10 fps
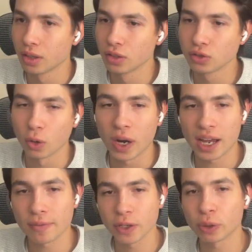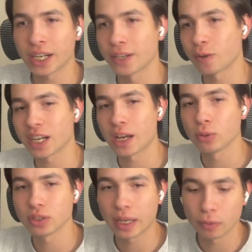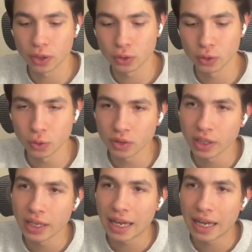So I have here another account I'm going to use.